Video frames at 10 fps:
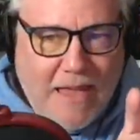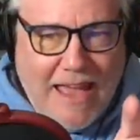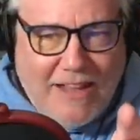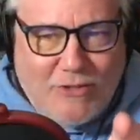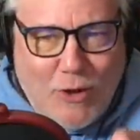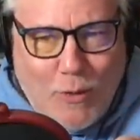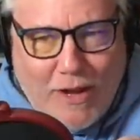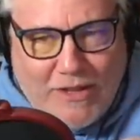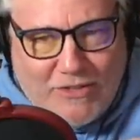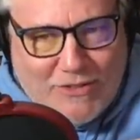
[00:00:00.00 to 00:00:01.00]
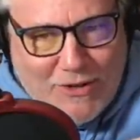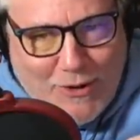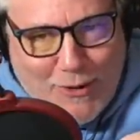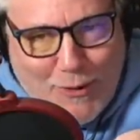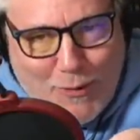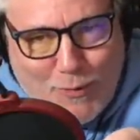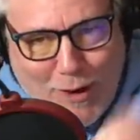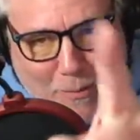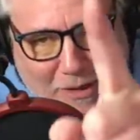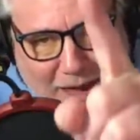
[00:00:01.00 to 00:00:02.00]
as always,
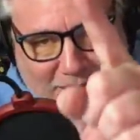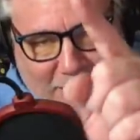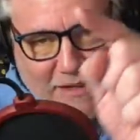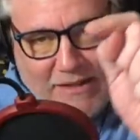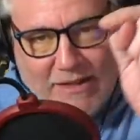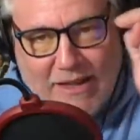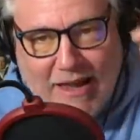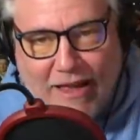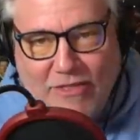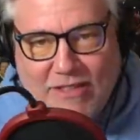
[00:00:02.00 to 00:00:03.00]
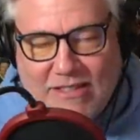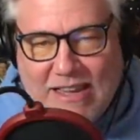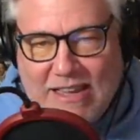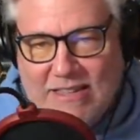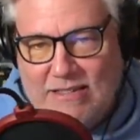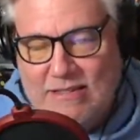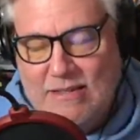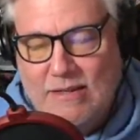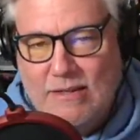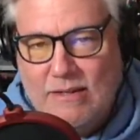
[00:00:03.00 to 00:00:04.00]
Robcasting. And this
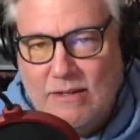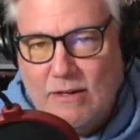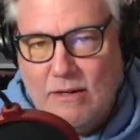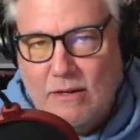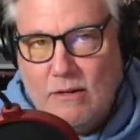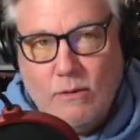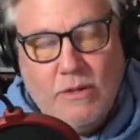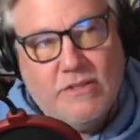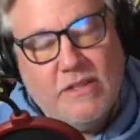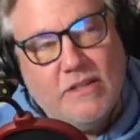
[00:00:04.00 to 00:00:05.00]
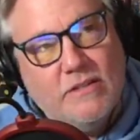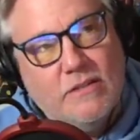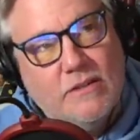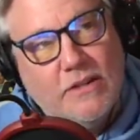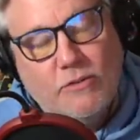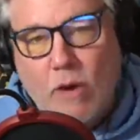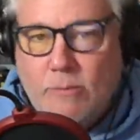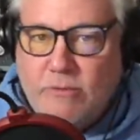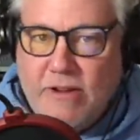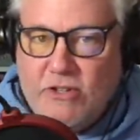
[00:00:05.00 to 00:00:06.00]
is, what is this? It's
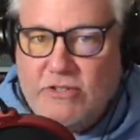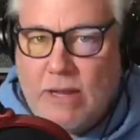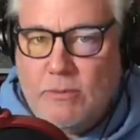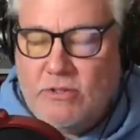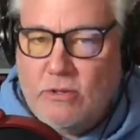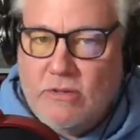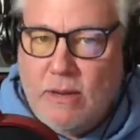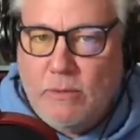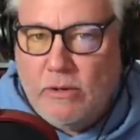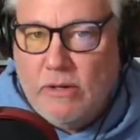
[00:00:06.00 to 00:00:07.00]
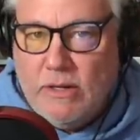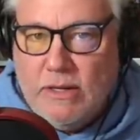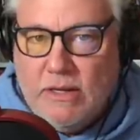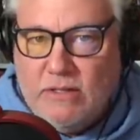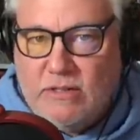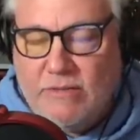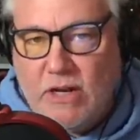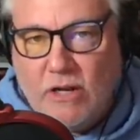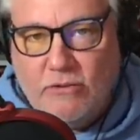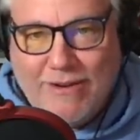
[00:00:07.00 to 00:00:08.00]
Robservations episode number
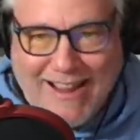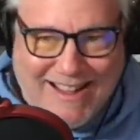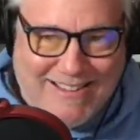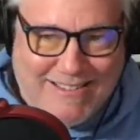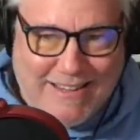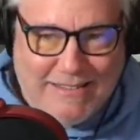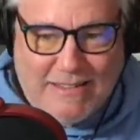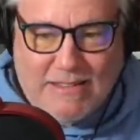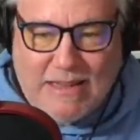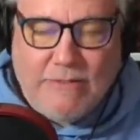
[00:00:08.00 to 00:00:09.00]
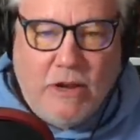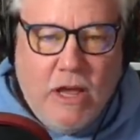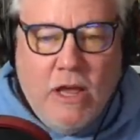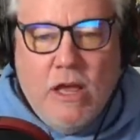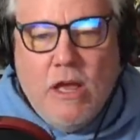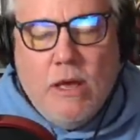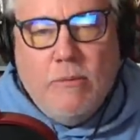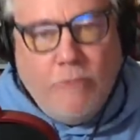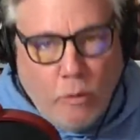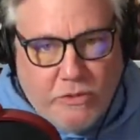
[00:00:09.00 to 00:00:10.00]
767.
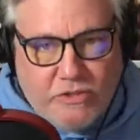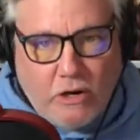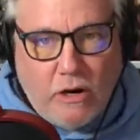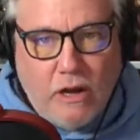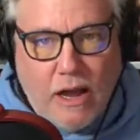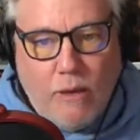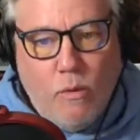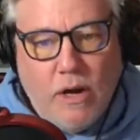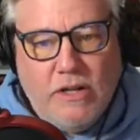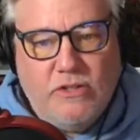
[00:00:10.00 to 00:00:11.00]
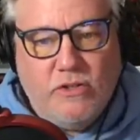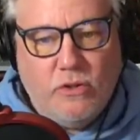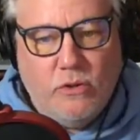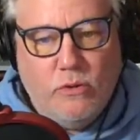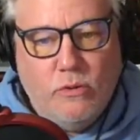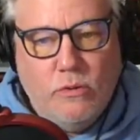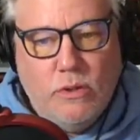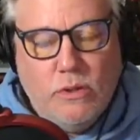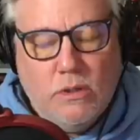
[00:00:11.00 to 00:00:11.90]
Before we start, I wanted to